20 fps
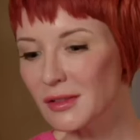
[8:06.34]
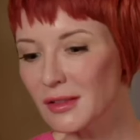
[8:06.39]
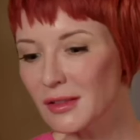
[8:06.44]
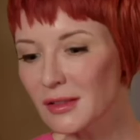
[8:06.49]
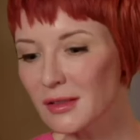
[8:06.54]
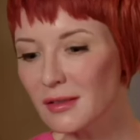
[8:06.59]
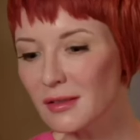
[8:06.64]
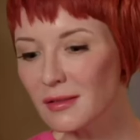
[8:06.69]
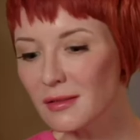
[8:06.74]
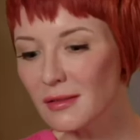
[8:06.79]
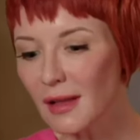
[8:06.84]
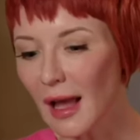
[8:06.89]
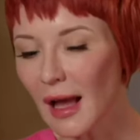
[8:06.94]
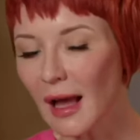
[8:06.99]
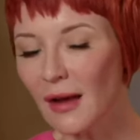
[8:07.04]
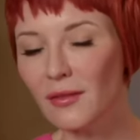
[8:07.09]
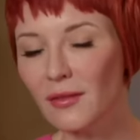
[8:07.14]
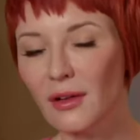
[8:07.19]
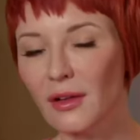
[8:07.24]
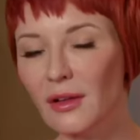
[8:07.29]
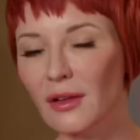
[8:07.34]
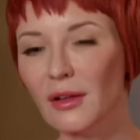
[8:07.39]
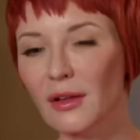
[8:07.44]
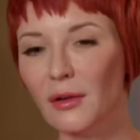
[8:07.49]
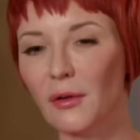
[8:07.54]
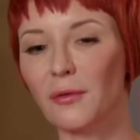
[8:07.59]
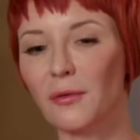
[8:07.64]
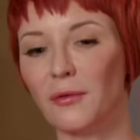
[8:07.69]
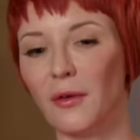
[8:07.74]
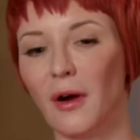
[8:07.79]
just have a
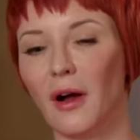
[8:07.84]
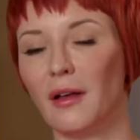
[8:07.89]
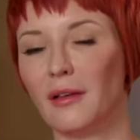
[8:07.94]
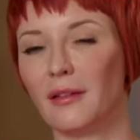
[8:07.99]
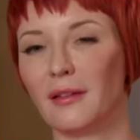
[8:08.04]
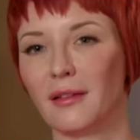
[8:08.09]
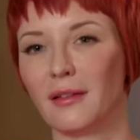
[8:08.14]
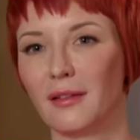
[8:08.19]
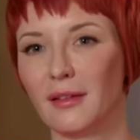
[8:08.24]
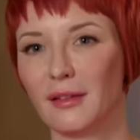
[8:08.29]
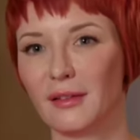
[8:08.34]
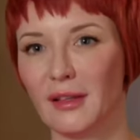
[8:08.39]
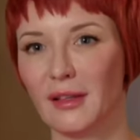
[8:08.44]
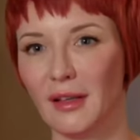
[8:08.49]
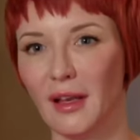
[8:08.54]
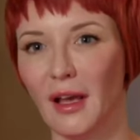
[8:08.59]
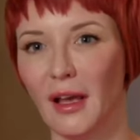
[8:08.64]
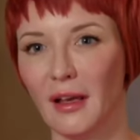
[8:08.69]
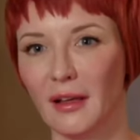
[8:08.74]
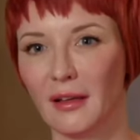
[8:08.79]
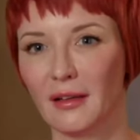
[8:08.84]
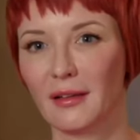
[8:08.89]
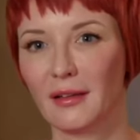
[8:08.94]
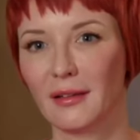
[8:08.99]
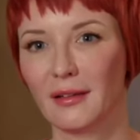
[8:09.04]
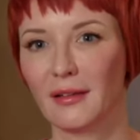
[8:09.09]
little fun today.